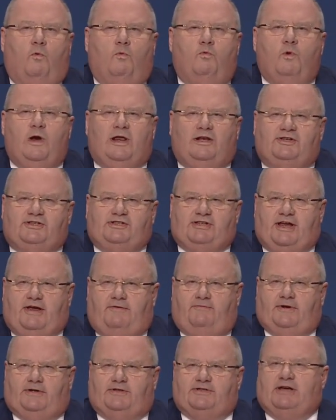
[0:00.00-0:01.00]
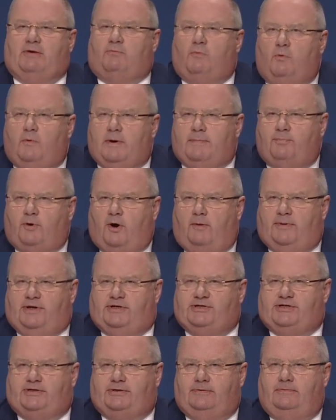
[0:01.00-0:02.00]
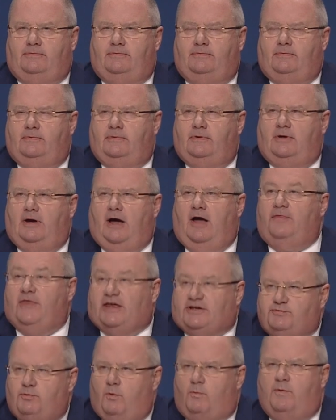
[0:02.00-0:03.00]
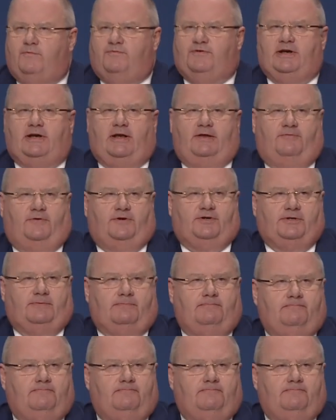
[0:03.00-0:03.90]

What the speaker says: Real savings, that's what we promised, and that's what we've delivered.